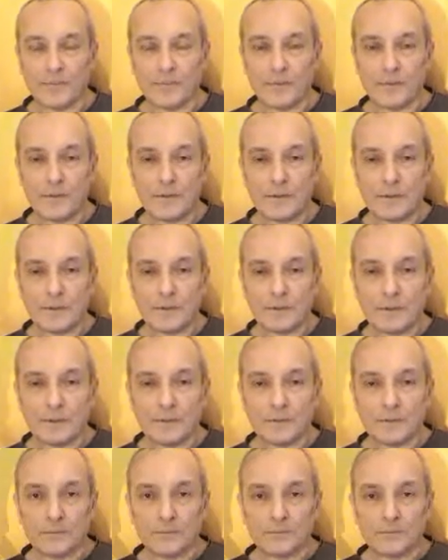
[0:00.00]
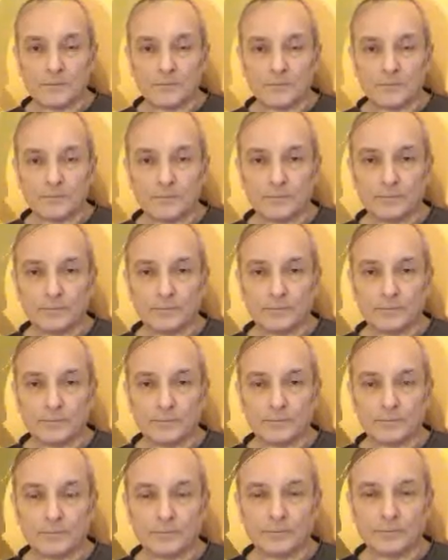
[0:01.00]

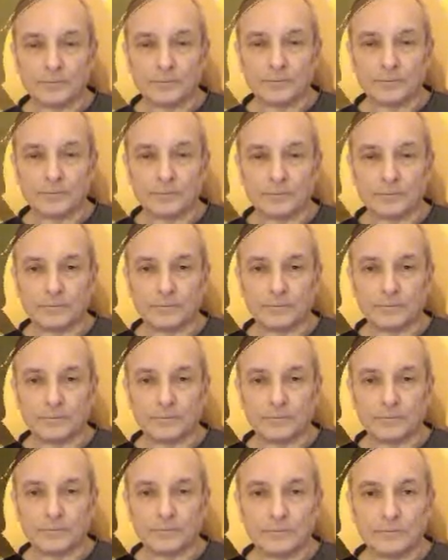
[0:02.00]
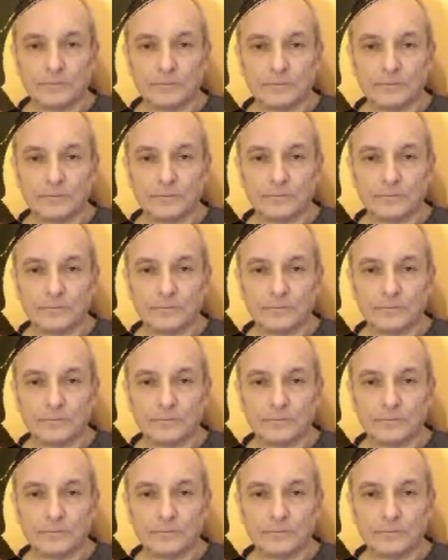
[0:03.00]
(no one is talking)